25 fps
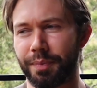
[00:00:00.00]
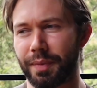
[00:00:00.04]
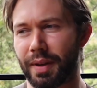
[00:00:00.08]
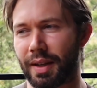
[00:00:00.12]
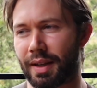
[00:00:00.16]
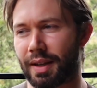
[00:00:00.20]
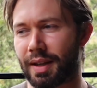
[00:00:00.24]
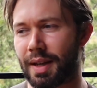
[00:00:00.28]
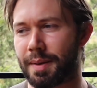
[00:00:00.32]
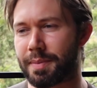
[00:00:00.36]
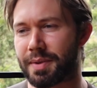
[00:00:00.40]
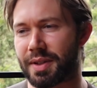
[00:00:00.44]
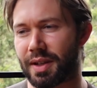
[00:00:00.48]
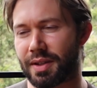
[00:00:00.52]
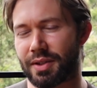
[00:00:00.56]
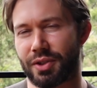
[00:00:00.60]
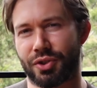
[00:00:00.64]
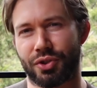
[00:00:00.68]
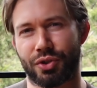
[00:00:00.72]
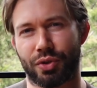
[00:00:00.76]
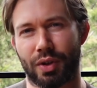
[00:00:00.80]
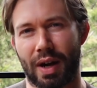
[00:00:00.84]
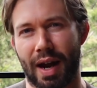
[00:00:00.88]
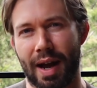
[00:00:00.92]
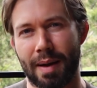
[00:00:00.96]
It keeps us
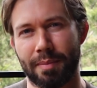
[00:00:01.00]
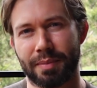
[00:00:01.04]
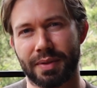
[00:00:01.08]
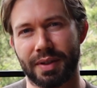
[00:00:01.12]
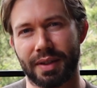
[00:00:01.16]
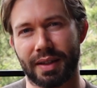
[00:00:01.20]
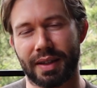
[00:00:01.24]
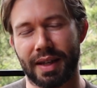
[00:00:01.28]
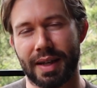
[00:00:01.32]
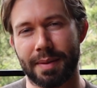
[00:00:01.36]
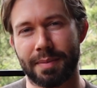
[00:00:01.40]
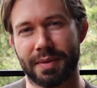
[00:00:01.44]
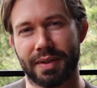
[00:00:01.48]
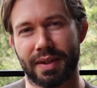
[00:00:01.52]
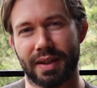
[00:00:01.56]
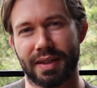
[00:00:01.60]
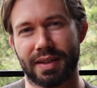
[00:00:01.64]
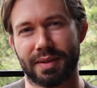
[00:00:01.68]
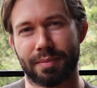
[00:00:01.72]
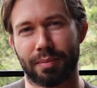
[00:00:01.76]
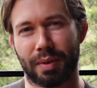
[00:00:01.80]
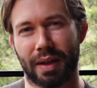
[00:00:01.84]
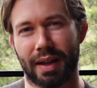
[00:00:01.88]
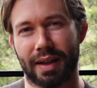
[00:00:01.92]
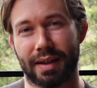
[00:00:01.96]
trapped. It keeps
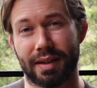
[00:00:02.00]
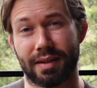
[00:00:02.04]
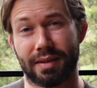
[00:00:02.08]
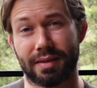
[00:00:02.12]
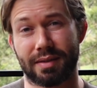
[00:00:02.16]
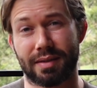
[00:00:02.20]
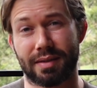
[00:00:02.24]
us playing